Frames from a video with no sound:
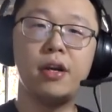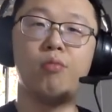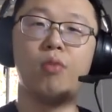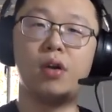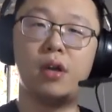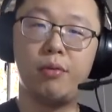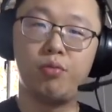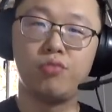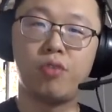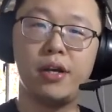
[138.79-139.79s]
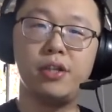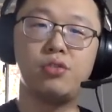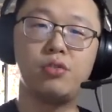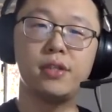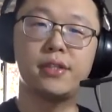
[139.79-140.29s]
It would run
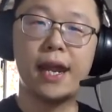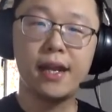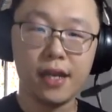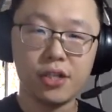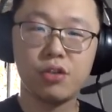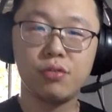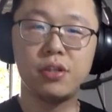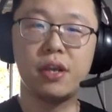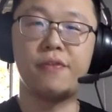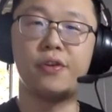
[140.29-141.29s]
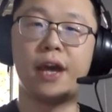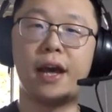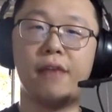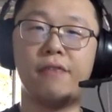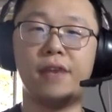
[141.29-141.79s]
into scaling issues if you
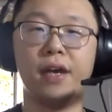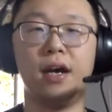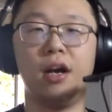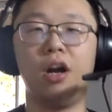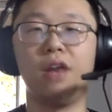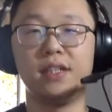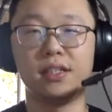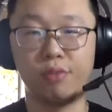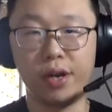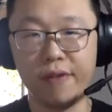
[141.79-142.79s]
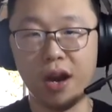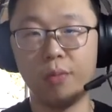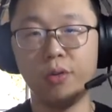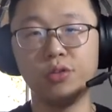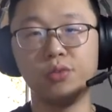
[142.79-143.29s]
have a lot of discrete
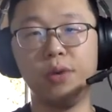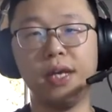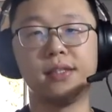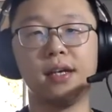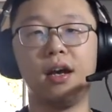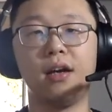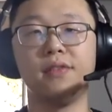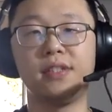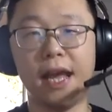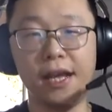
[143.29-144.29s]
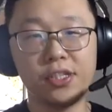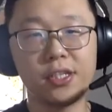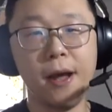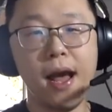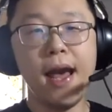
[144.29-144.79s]
variables with a lot of
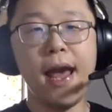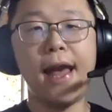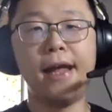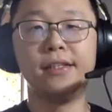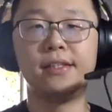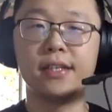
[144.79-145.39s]
states. And